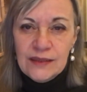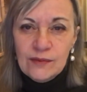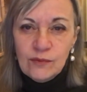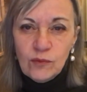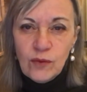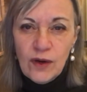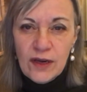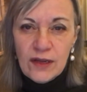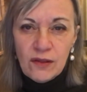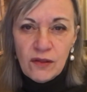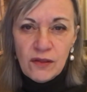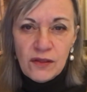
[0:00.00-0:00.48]

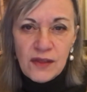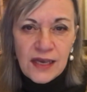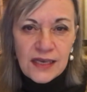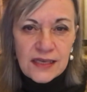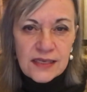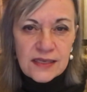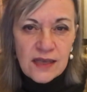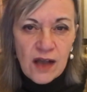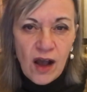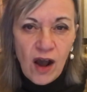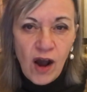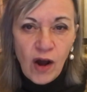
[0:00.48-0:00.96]
when
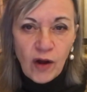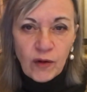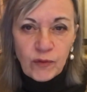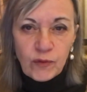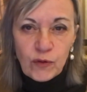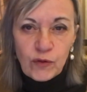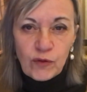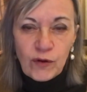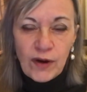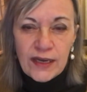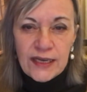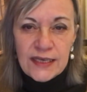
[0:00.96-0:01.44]
things aren't
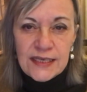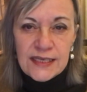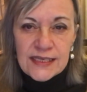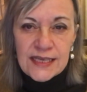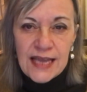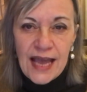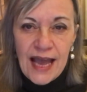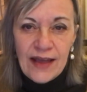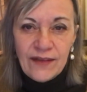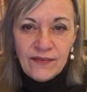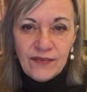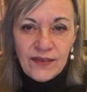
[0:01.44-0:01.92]
right,
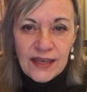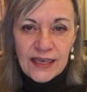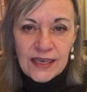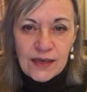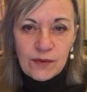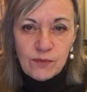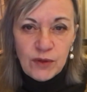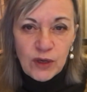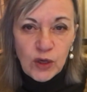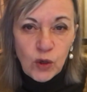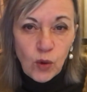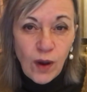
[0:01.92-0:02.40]
and they
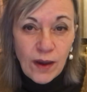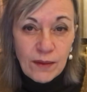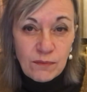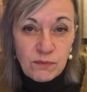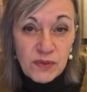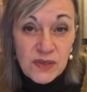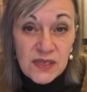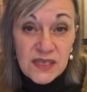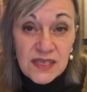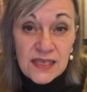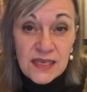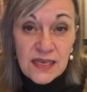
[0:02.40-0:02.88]
can be quite
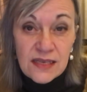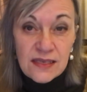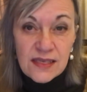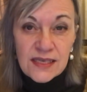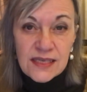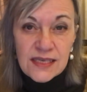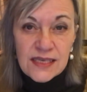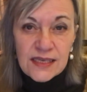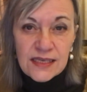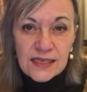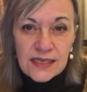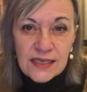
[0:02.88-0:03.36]

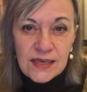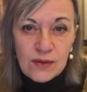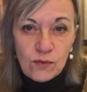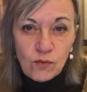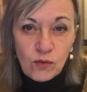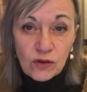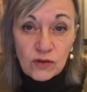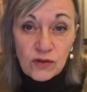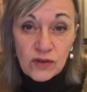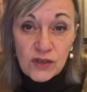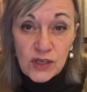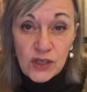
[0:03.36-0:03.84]
persistent in
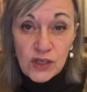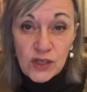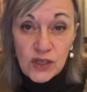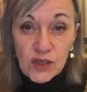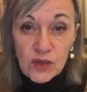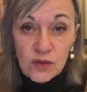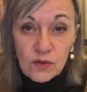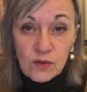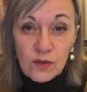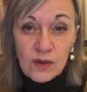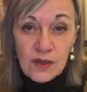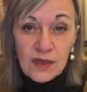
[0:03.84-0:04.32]
wanting
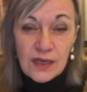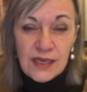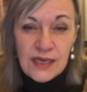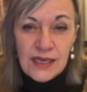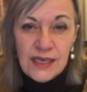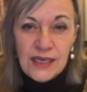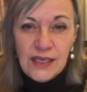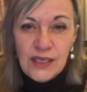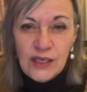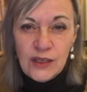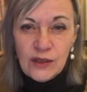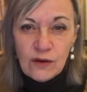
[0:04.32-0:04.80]
to,
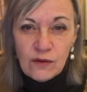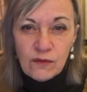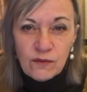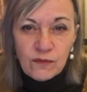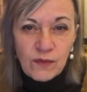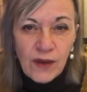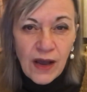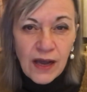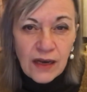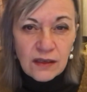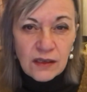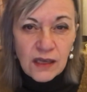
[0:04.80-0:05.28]
you know,
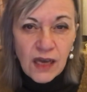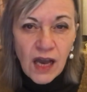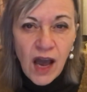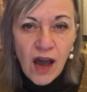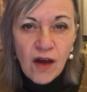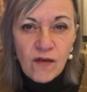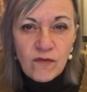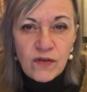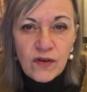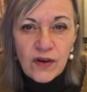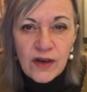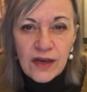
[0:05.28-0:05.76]

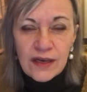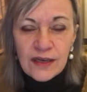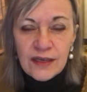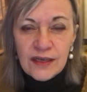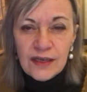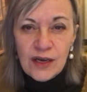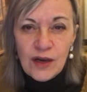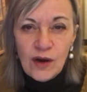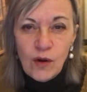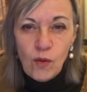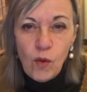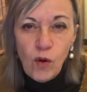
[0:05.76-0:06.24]
uncover
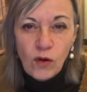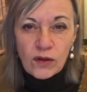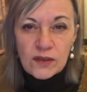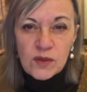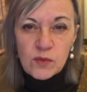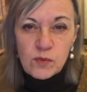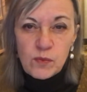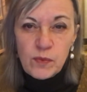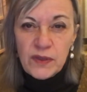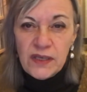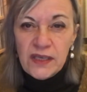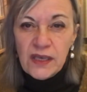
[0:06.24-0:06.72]
what's
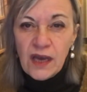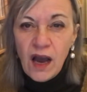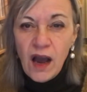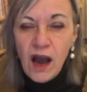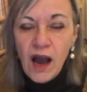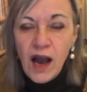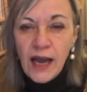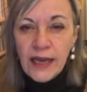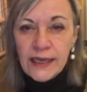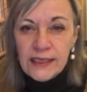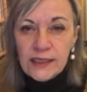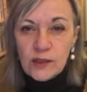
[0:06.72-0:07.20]

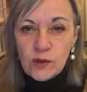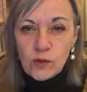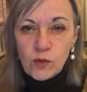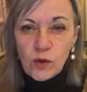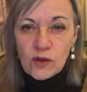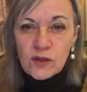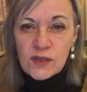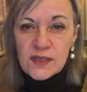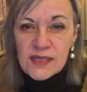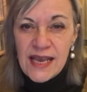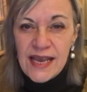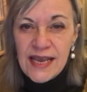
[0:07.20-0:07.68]
behind,
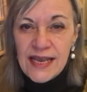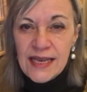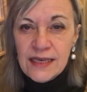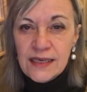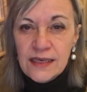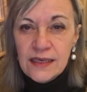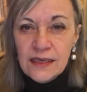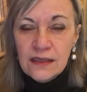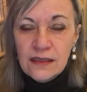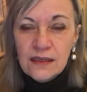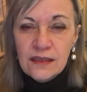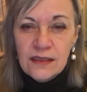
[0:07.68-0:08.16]
what's
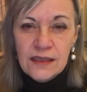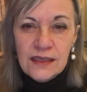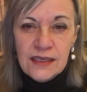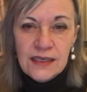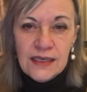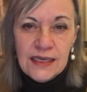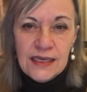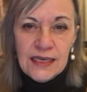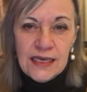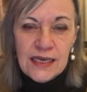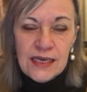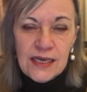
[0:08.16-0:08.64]
hidden.
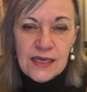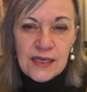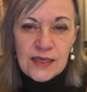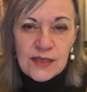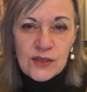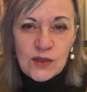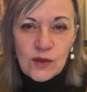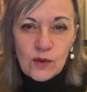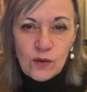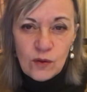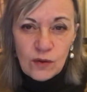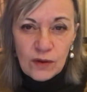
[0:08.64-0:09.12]

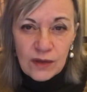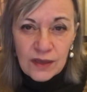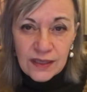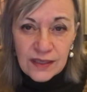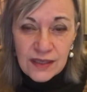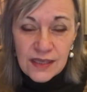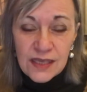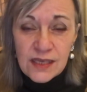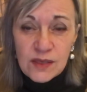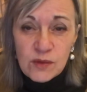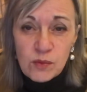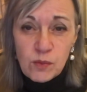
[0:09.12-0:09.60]
So
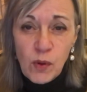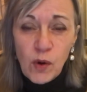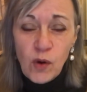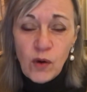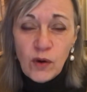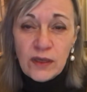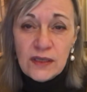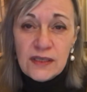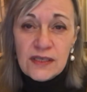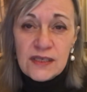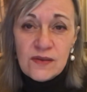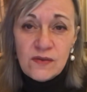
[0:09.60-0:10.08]
at this
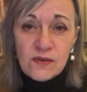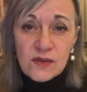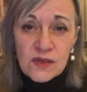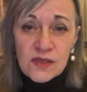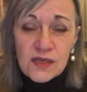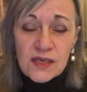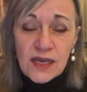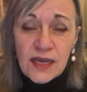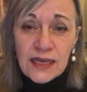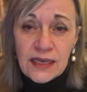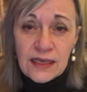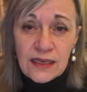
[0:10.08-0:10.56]
point in the
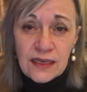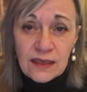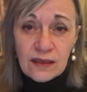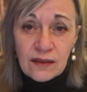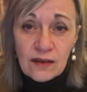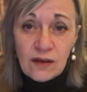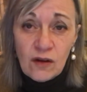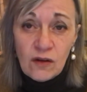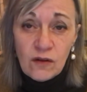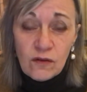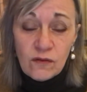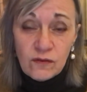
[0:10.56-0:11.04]

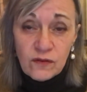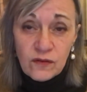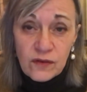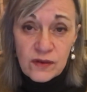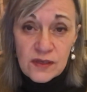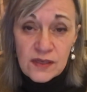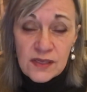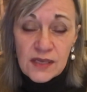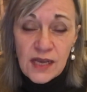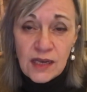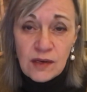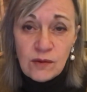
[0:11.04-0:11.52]
cycle of
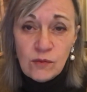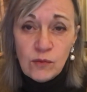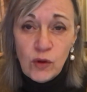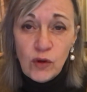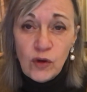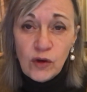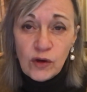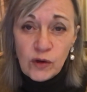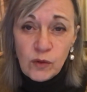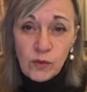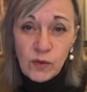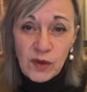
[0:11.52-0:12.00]
Sun
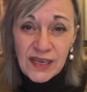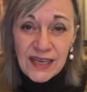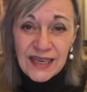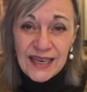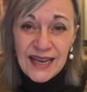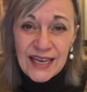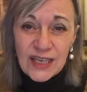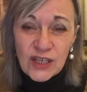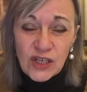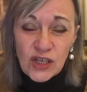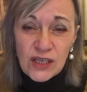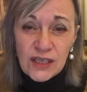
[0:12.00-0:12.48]
Mercury, we
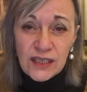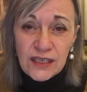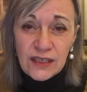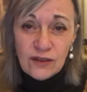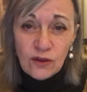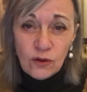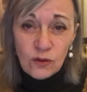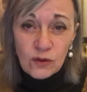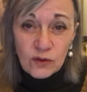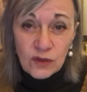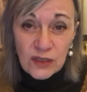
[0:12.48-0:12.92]
can actually, not